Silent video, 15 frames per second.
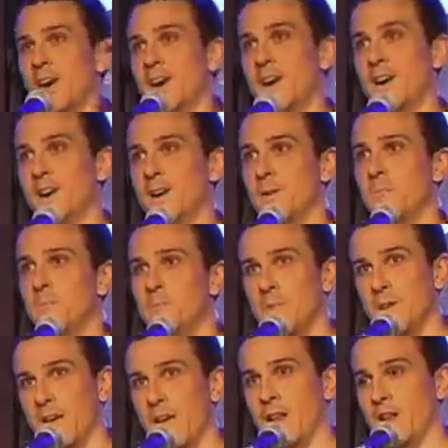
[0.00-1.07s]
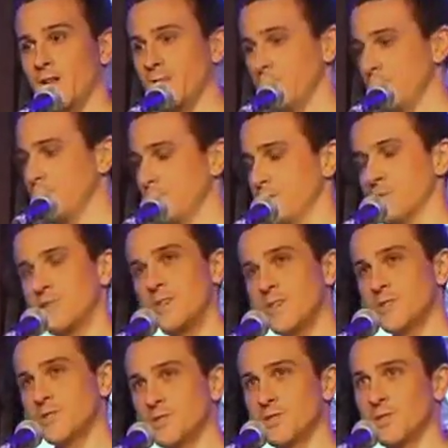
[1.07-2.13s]
And the
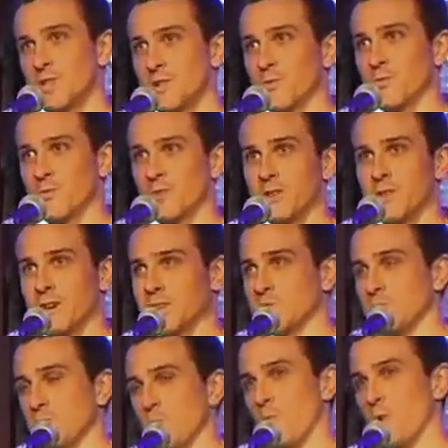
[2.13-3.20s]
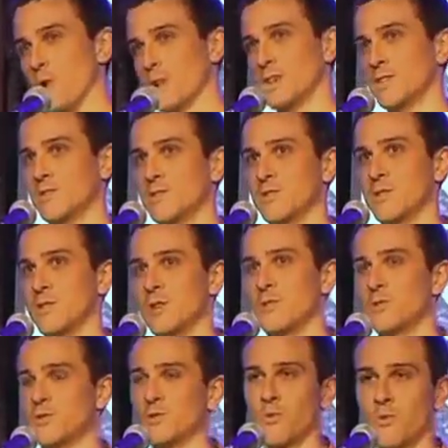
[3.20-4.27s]
teachers didn't realize me walking to the
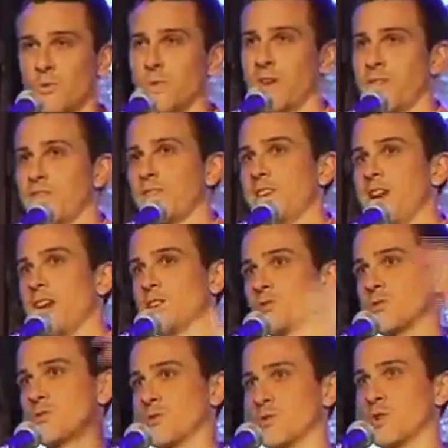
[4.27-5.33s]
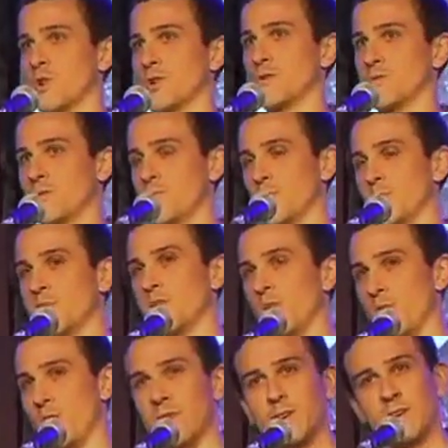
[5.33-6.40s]
coats or my theatrical coat putting
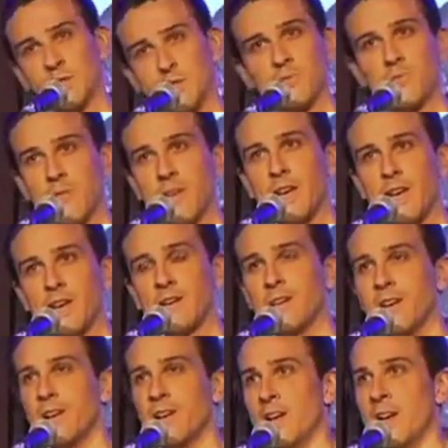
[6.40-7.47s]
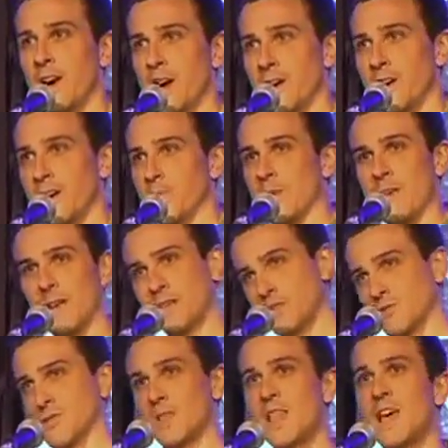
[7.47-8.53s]
on display. And I
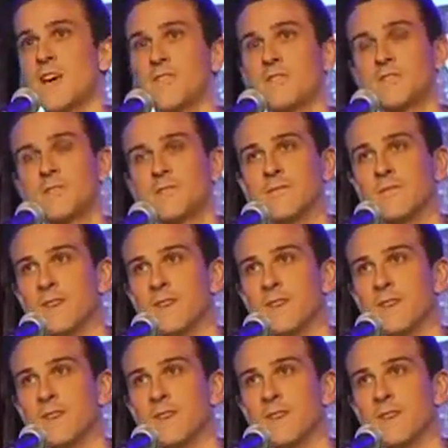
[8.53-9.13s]
just left.